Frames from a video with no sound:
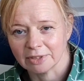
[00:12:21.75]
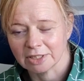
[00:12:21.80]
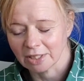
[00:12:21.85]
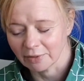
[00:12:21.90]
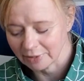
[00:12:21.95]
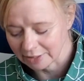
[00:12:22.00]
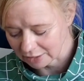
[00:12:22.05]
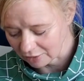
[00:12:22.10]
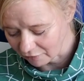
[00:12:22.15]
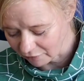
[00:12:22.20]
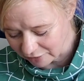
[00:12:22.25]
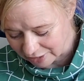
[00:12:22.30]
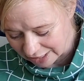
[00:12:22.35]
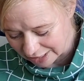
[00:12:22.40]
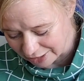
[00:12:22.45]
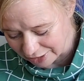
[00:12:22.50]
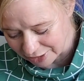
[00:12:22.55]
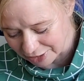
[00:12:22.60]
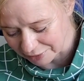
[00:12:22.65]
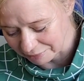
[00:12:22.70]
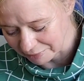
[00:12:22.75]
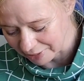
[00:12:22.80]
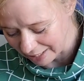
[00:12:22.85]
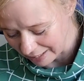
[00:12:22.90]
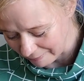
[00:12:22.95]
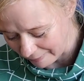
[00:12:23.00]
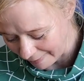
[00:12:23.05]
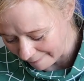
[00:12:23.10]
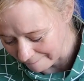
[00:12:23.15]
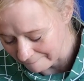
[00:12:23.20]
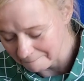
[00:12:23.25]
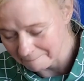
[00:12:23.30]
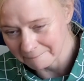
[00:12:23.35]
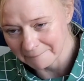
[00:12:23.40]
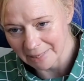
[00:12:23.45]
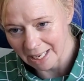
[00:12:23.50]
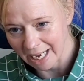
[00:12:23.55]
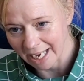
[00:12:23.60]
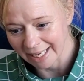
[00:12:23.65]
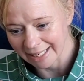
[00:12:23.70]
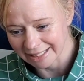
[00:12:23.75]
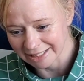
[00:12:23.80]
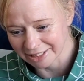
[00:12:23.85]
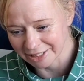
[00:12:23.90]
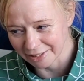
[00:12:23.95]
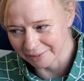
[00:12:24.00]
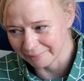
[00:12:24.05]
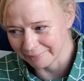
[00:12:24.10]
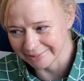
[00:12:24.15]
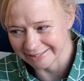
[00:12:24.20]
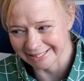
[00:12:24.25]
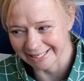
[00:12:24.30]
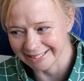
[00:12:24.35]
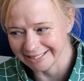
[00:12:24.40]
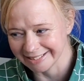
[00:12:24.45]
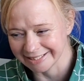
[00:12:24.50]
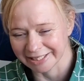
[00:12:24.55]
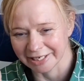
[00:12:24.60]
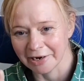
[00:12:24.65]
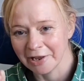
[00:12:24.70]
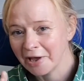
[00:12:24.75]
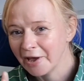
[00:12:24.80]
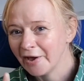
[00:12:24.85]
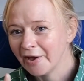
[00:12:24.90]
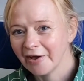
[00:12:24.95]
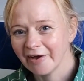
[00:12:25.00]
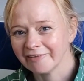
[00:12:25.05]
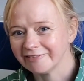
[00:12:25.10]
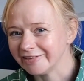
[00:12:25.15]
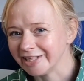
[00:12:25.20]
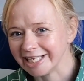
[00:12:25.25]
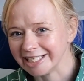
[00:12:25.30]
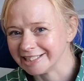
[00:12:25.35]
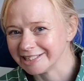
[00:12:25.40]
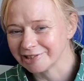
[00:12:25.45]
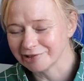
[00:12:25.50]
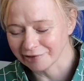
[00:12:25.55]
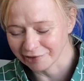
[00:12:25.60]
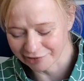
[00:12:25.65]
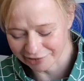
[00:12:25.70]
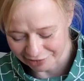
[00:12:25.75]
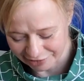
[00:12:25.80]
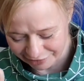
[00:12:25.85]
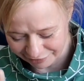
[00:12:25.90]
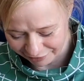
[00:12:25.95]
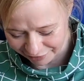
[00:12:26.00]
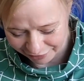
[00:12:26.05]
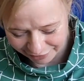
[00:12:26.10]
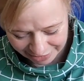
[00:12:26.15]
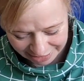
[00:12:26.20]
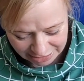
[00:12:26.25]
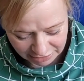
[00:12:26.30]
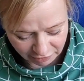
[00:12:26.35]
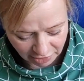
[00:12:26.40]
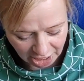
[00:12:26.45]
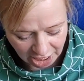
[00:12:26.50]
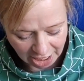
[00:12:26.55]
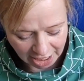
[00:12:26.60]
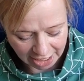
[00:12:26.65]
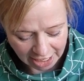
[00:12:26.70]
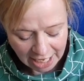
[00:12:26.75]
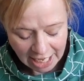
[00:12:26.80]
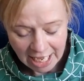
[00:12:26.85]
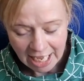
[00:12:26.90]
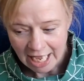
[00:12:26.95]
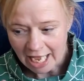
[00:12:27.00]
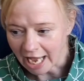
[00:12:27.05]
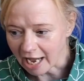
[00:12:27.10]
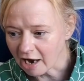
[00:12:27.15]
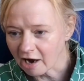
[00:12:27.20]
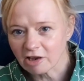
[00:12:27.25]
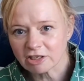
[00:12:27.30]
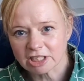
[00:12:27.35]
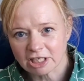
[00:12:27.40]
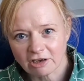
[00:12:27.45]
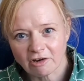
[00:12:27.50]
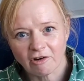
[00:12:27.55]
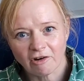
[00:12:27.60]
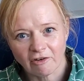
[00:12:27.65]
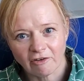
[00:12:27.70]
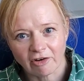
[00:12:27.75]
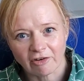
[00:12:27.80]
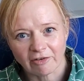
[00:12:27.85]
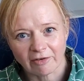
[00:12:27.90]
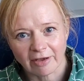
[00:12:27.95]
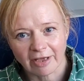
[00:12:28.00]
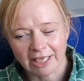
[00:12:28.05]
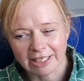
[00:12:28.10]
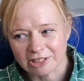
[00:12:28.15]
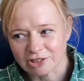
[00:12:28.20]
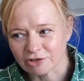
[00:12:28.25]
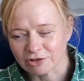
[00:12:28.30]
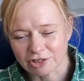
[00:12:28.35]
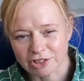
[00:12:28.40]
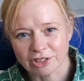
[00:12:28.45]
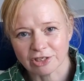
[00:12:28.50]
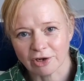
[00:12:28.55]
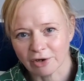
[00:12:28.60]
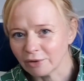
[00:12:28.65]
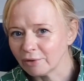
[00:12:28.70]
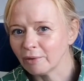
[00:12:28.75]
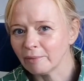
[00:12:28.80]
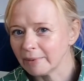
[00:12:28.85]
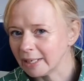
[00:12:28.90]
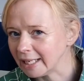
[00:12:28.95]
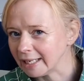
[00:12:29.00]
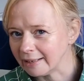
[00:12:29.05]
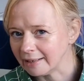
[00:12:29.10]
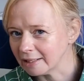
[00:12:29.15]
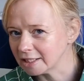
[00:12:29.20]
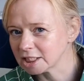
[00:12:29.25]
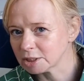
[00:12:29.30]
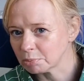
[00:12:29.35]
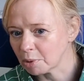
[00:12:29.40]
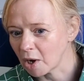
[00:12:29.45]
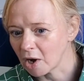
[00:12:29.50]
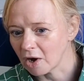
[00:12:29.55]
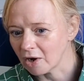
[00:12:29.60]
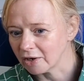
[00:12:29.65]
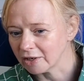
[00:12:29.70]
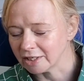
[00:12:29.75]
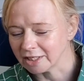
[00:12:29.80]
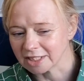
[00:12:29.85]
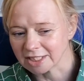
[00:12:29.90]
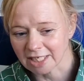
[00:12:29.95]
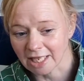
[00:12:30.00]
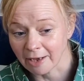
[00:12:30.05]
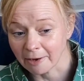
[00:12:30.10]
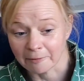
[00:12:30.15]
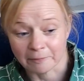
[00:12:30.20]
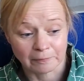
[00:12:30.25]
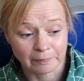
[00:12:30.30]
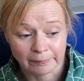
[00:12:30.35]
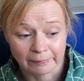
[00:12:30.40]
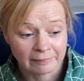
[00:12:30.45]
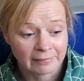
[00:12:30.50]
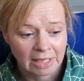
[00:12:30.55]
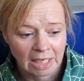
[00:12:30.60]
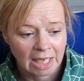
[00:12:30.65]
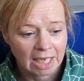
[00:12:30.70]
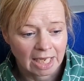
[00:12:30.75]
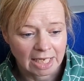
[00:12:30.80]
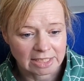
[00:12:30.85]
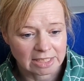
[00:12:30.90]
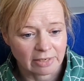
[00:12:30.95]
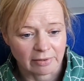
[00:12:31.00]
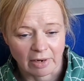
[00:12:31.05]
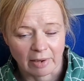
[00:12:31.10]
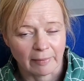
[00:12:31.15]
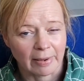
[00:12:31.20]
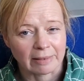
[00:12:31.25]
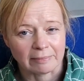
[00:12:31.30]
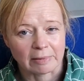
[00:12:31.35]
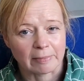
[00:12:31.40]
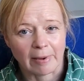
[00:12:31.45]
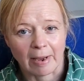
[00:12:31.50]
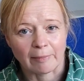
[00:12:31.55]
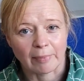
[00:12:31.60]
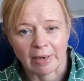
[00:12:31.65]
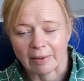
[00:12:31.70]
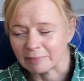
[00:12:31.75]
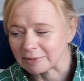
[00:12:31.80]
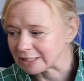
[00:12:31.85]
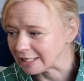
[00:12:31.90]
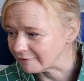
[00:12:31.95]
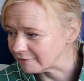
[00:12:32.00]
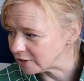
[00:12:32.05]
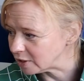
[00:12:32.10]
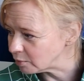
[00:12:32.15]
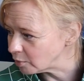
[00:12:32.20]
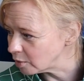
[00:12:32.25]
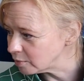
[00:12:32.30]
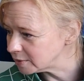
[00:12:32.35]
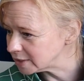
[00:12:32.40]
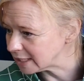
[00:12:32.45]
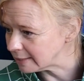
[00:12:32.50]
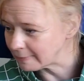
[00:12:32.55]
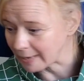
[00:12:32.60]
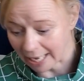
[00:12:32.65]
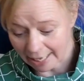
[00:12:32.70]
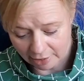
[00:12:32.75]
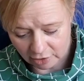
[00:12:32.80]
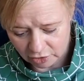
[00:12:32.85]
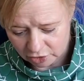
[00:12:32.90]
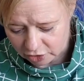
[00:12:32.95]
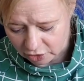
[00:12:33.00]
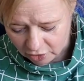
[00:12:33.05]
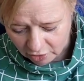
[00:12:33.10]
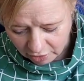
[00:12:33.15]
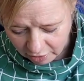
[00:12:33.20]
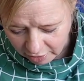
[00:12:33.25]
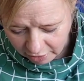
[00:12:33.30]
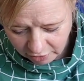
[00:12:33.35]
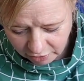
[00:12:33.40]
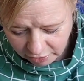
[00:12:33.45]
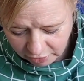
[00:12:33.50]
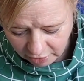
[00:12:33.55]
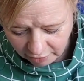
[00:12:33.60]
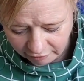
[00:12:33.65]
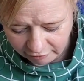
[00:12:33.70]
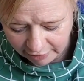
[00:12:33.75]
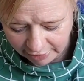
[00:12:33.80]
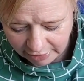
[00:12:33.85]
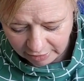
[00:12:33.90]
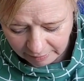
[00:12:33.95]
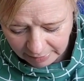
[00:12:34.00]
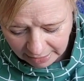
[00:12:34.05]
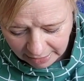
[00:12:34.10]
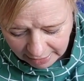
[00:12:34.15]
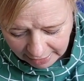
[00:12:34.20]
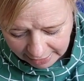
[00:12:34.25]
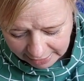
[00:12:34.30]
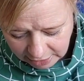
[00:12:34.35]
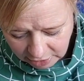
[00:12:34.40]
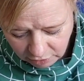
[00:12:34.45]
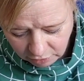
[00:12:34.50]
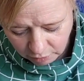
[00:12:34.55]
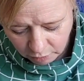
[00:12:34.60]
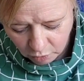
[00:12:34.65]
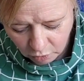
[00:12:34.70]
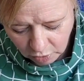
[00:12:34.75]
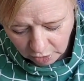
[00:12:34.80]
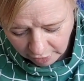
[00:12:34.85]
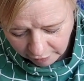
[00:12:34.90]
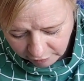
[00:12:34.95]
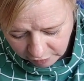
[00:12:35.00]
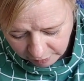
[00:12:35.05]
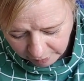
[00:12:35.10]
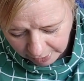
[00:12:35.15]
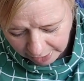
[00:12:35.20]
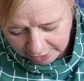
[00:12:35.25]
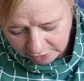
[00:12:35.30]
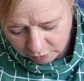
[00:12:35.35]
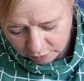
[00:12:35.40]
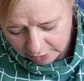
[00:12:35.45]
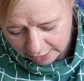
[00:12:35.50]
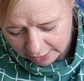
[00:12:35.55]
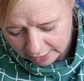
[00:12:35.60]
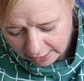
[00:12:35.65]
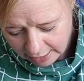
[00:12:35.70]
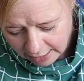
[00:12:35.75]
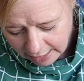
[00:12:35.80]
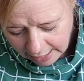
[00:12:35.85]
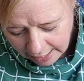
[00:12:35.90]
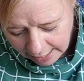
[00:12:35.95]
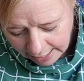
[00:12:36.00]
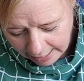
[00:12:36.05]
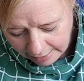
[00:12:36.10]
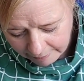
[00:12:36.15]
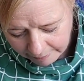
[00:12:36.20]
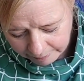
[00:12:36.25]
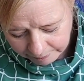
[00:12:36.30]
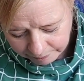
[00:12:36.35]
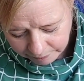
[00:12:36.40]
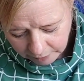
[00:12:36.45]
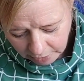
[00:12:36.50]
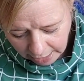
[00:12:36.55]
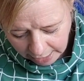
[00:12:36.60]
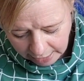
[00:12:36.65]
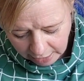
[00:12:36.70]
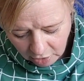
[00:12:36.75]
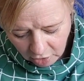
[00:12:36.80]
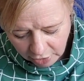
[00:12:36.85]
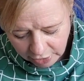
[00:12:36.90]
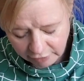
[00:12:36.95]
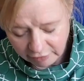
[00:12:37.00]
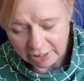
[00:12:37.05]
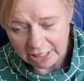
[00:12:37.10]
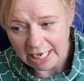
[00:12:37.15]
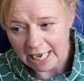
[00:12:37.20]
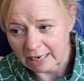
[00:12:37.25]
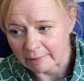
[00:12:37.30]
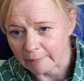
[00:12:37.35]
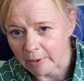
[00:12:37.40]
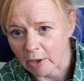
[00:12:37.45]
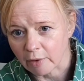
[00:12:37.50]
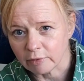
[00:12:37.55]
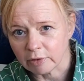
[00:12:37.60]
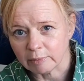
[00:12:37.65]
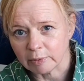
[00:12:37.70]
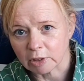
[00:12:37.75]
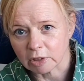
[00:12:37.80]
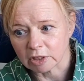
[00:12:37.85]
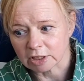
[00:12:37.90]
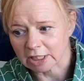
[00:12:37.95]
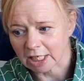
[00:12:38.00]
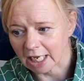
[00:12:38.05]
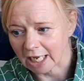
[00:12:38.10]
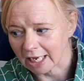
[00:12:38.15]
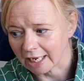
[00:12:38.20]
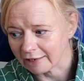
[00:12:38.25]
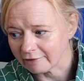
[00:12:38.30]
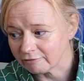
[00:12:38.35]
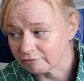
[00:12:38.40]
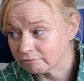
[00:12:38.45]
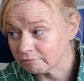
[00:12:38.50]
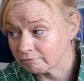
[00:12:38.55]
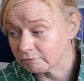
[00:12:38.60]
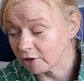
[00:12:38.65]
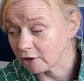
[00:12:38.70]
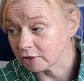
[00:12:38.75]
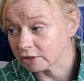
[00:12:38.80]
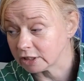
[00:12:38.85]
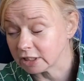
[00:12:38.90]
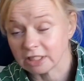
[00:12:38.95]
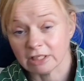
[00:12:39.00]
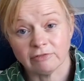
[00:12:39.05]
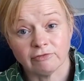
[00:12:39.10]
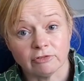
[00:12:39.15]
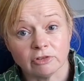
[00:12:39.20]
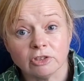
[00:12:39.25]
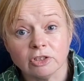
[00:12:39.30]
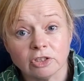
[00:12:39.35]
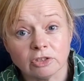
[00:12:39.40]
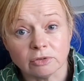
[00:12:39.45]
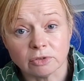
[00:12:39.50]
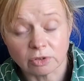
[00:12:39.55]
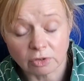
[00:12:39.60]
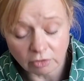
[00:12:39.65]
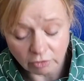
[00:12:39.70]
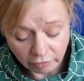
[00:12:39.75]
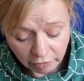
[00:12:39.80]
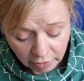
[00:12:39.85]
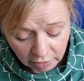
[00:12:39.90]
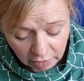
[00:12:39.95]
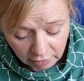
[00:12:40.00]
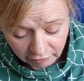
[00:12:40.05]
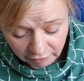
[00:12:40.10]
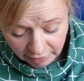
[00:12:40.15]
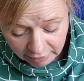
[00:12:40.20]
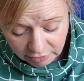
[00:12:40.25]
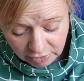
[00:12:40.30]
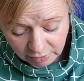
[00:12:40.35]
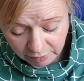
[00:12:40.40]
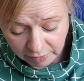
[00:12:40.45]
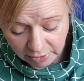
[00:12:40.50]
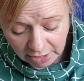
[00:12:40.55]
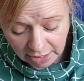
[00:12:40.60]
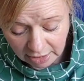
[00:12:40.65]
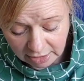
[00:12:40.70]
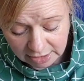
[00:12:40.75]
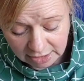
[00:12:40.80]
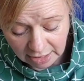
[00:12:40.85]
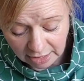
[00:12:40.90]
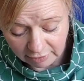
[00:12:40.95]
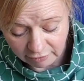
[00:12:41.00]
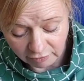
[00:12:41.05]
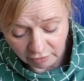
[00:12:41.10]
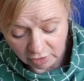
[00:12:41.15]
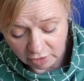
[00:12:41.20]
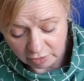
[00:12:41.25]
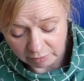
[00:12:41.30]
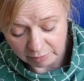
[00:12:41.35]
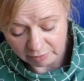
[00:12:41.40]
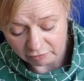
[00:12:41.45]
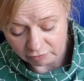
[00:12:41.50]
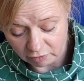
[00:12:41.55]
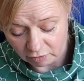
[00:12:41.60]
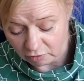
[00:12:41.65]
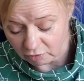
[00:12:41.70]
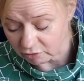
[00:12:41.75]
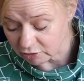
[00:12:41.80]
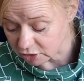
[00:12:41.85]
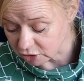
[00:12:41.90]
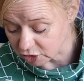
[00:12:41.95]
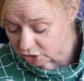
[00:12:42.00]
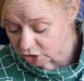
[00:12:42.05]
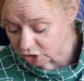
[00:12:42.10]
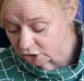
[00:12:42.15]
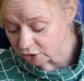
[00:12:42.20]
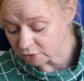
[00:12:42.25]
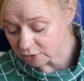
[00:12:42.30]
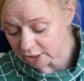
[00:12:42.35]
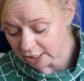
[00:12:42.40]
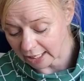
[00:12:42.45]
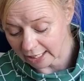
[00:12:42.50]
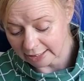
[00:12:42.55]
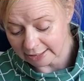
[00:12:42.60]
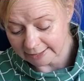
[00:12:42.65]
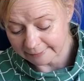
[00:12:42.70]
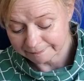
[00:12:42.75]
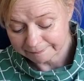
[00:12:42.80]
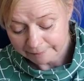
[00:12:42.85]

So it's obviously just something about my interpretation of the instructions for this fly. And closet core instructions are normally spot on. So I don't know, maybe my brain was having a whoopsie, but I could not, I could not fathom it. I ended up all over the place with it. Um, and I got there in the end, but only because I followed a different tutorial, found something else that I'd followed before and just used that.